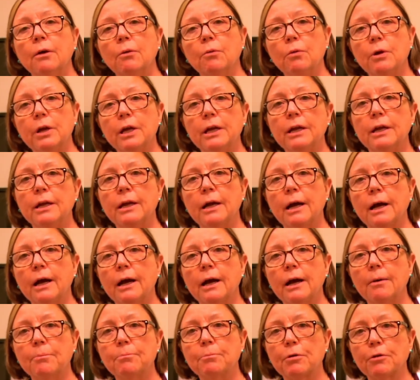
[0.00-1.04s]
we
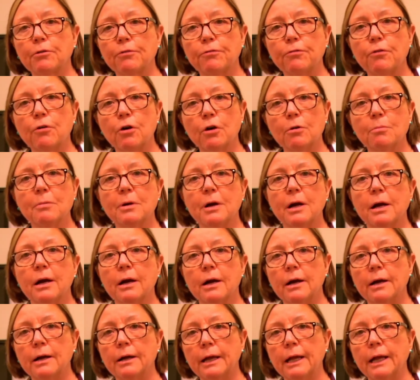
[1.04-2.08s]
uh, perform a
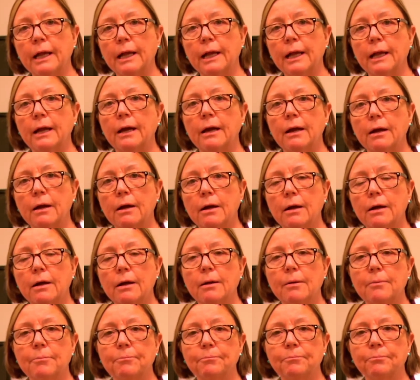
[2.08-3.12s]
uh,
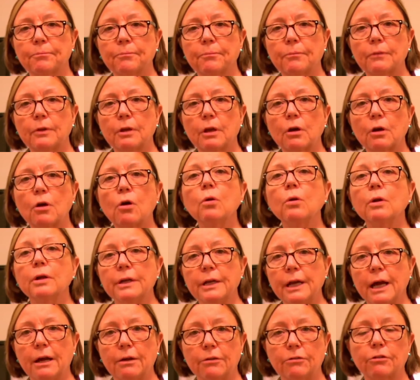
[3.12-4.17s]
um,
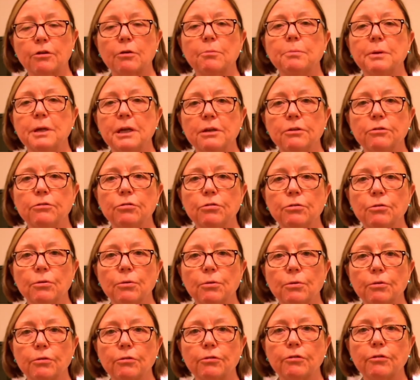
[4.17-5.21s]
colonoscopy too.
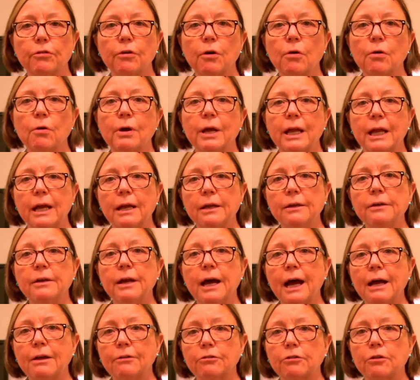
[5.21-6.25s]
So
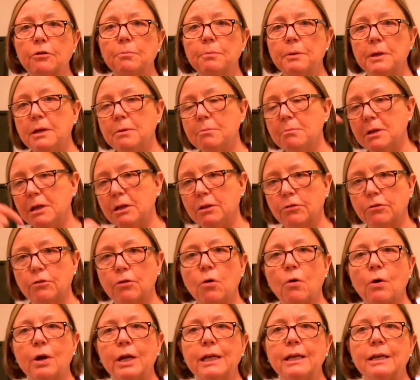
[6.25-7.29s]
endoscopy means
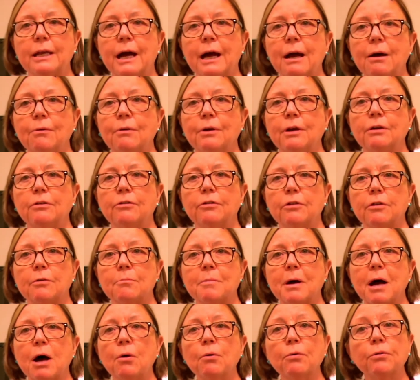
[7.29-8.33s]
going down into the
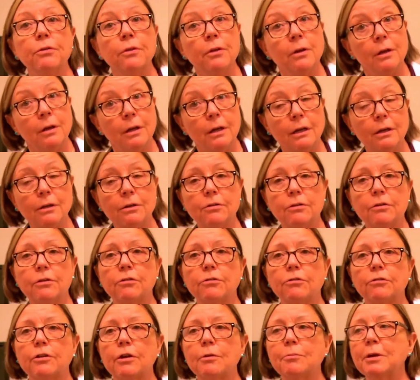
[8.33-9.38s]
mouth, into the
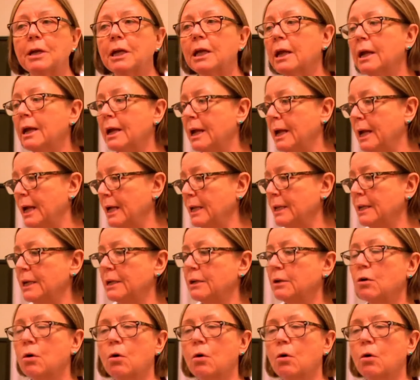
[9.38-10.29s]
stomach, and then